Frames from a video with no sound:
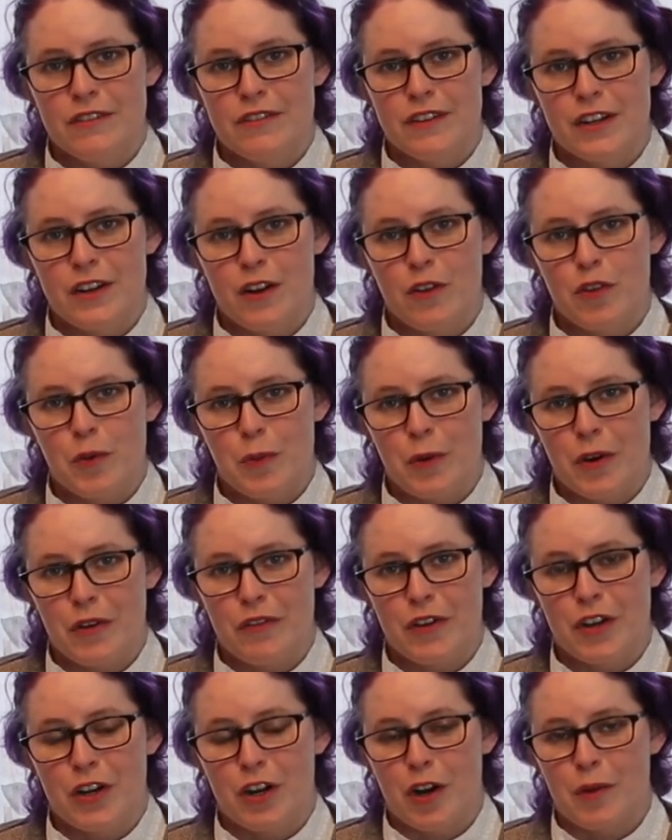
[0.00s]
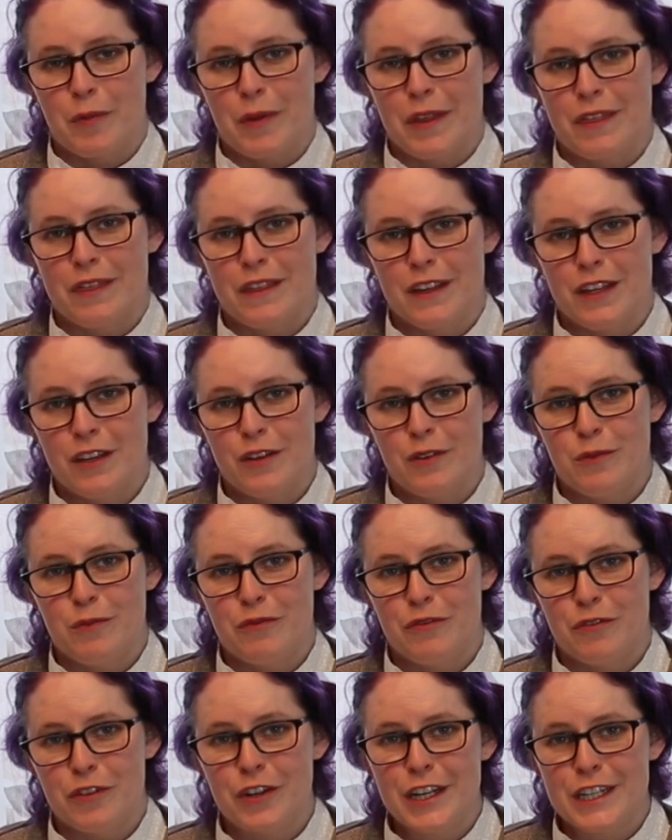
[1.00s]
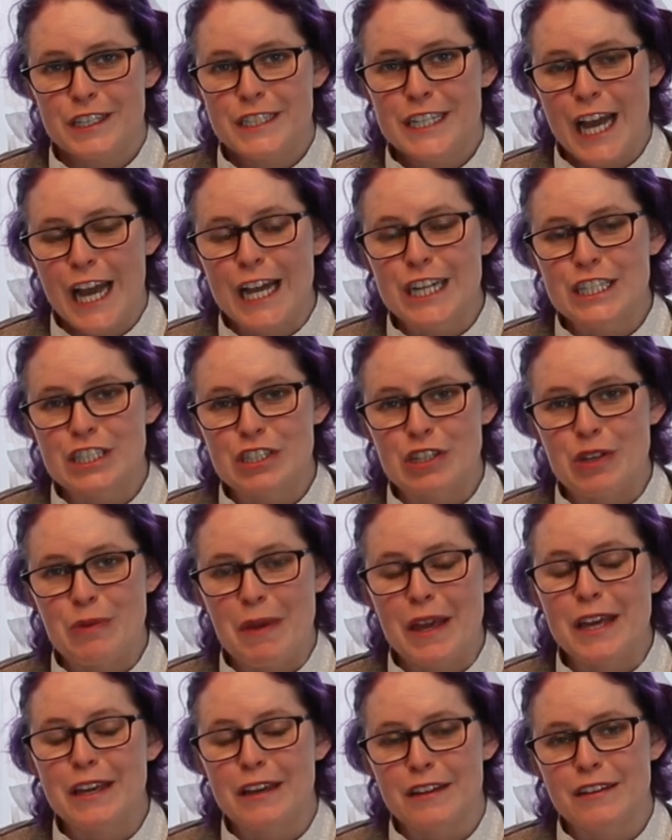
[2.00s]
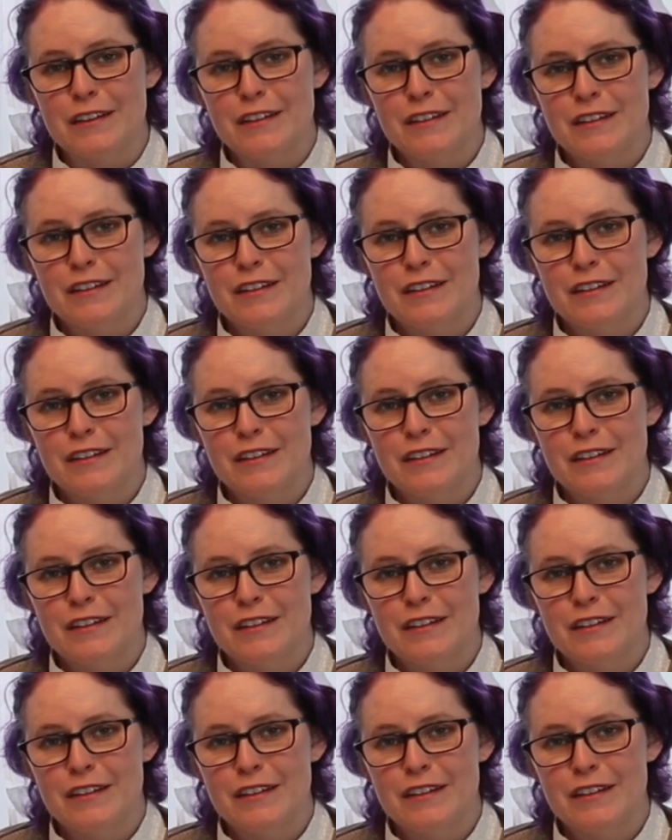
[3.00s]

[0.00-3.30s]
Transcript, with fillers: figure out the perfect garment that you forget to actually make it.